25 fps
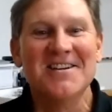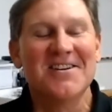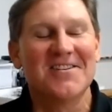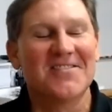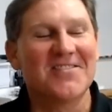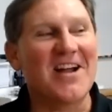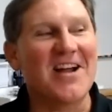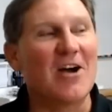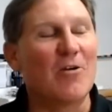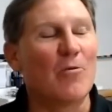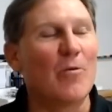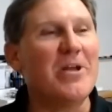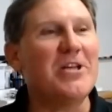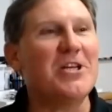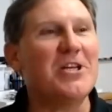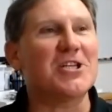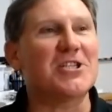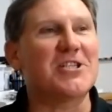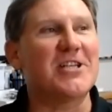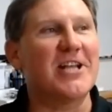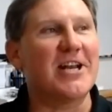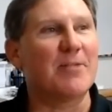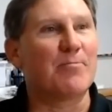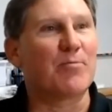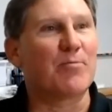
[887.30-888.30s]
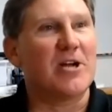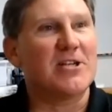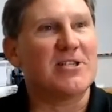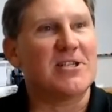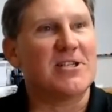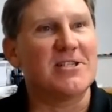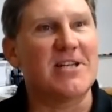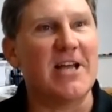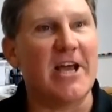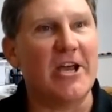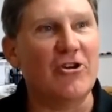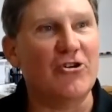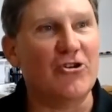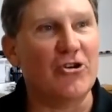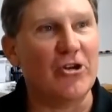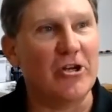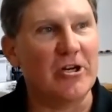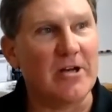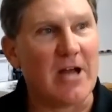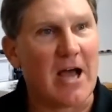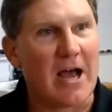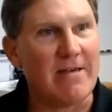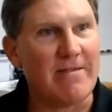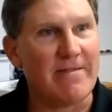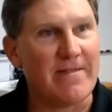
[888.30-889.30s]
Yeah, we just did a
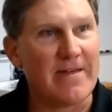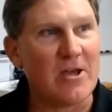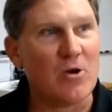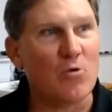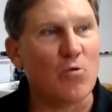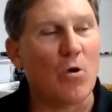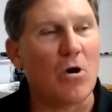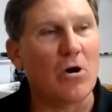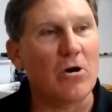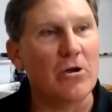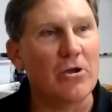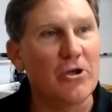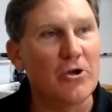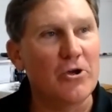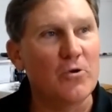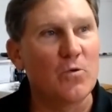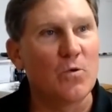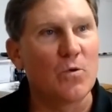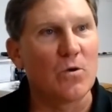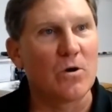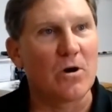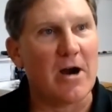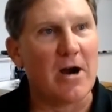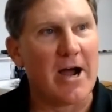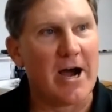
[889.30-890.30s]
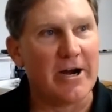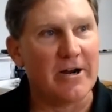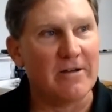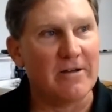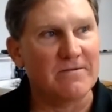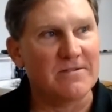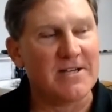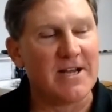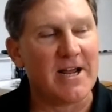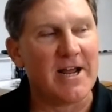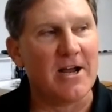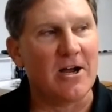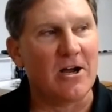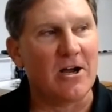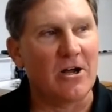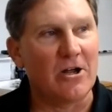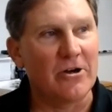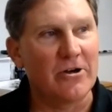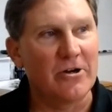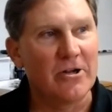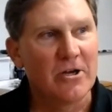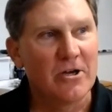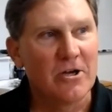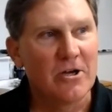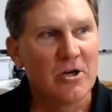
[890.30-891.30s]
presentation, I think, while you were out of
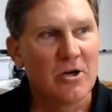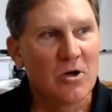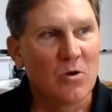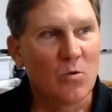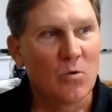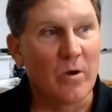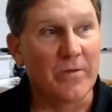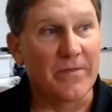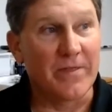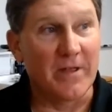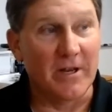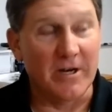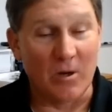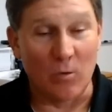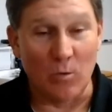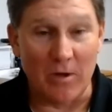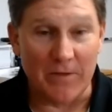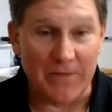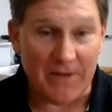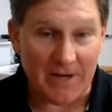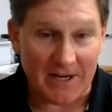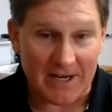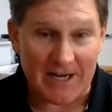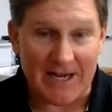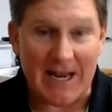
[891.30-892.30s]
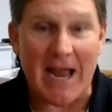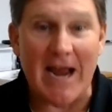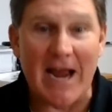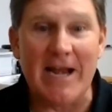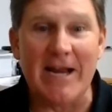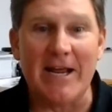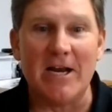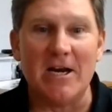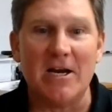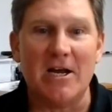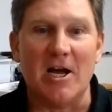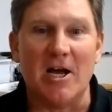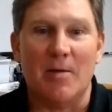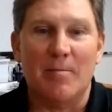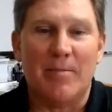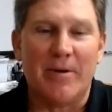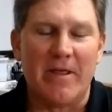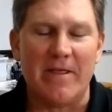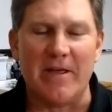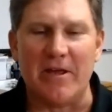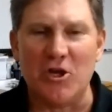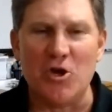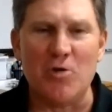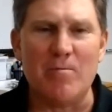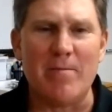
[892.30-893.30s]
town with a Canadian company
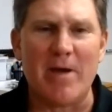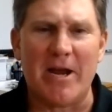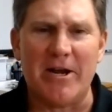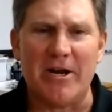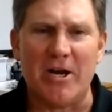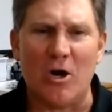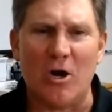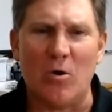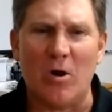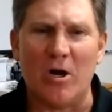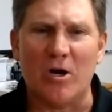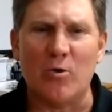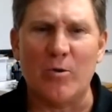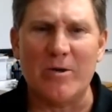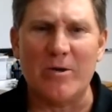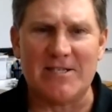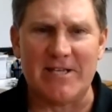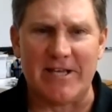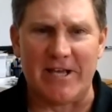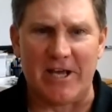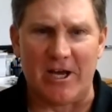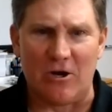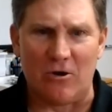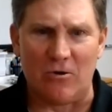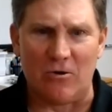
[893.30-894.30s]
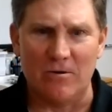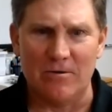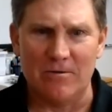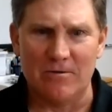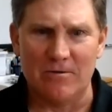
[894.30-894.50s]
that you may know, Acquisio.